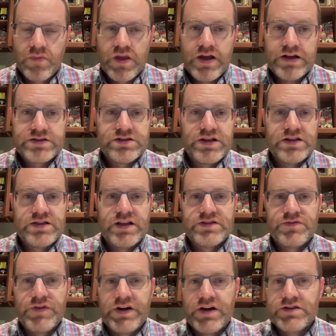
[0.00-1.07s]
Yeah, so
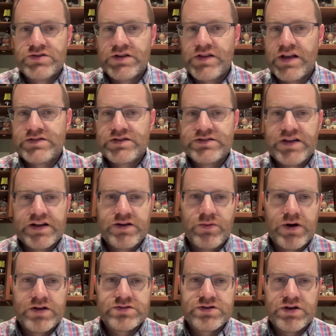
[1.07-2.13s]
that's very interesting. That's exactly
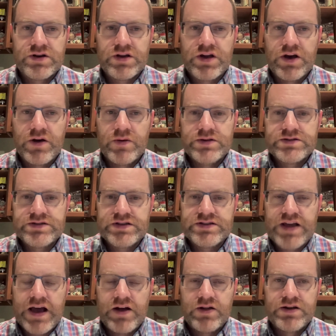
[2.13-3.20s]
where I was going to go. Is
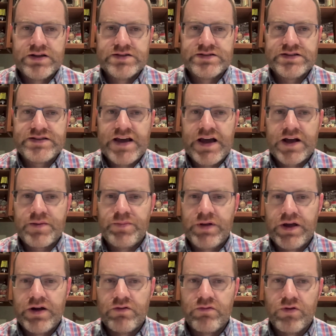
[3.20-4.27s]
how does attack
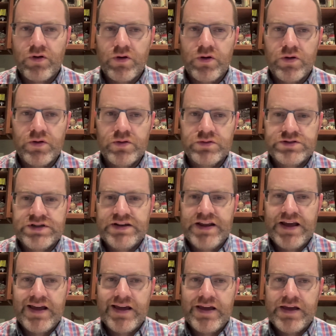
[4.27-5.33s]
play a role
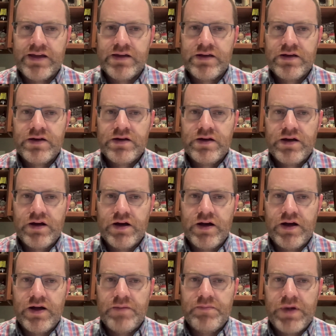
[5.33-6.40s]
today
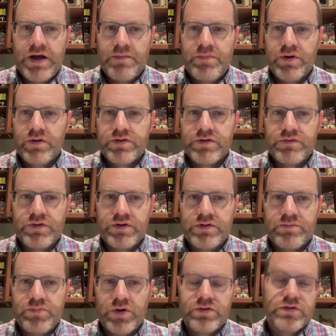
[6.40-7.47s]
at both of the
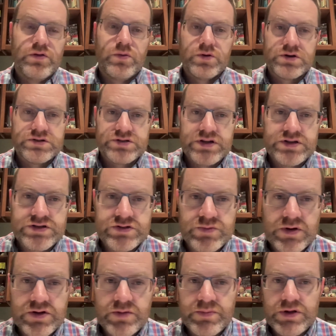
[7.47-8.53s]
organizations,
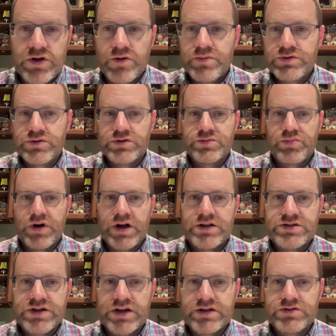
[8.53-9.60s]
whether it be the open source
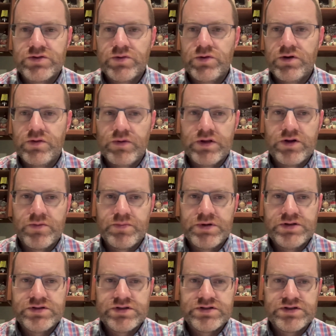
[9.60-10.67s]
project or whether it
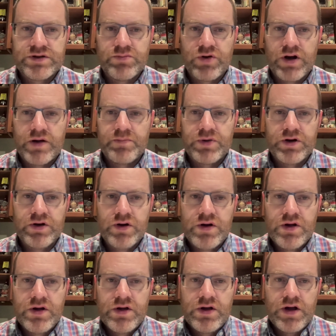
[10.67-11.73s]
be SysDig proper?
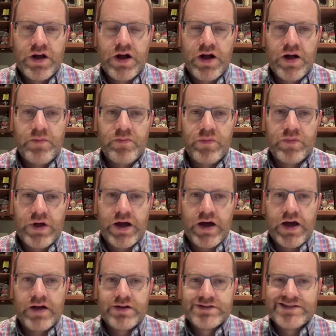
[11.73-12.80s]

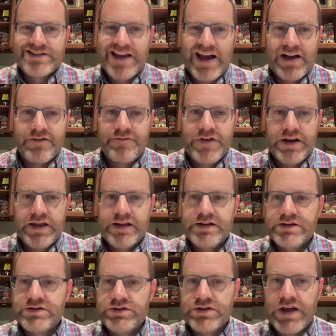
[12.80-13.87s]
How does attack fit
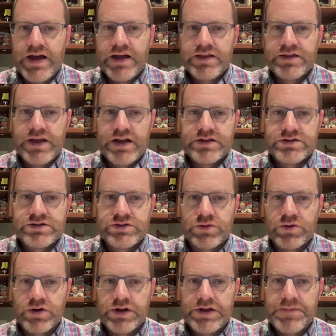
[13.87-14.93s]
into that
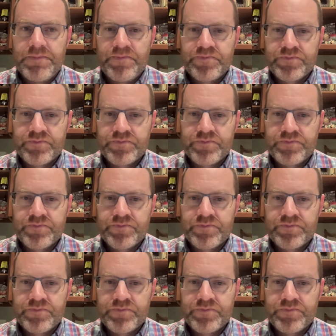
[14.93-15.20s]
story?